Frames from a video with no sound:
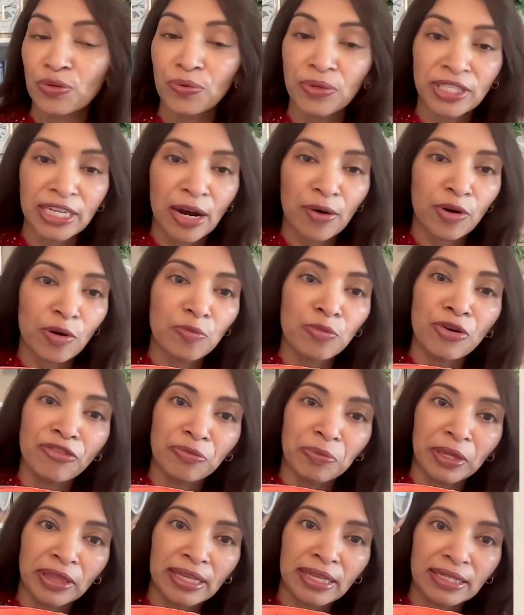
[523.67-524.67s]
which I
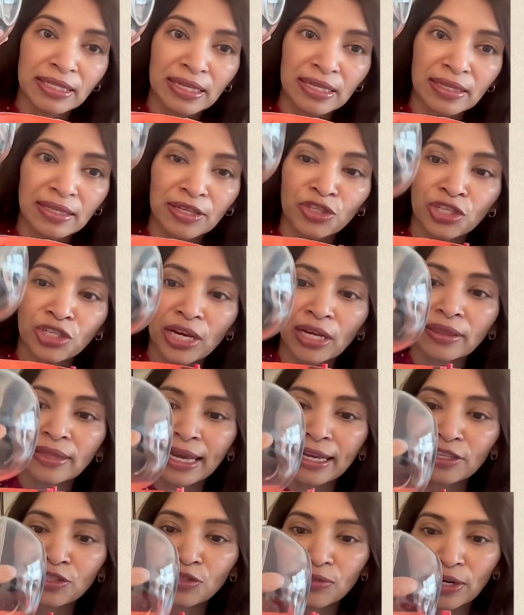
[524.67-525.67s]
removed, but this is the
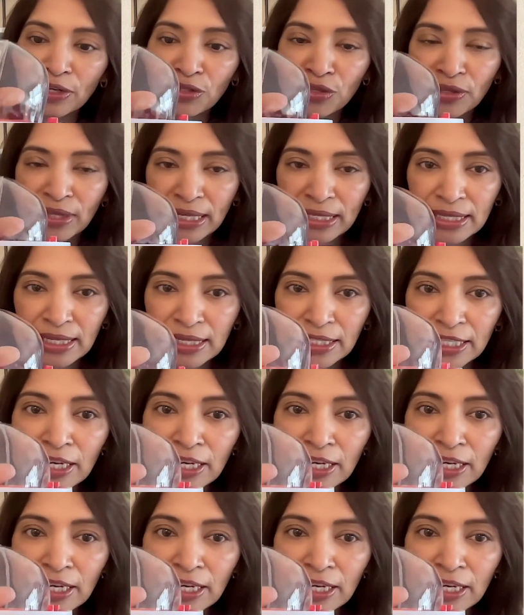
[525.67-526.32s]
gel-like structure that sits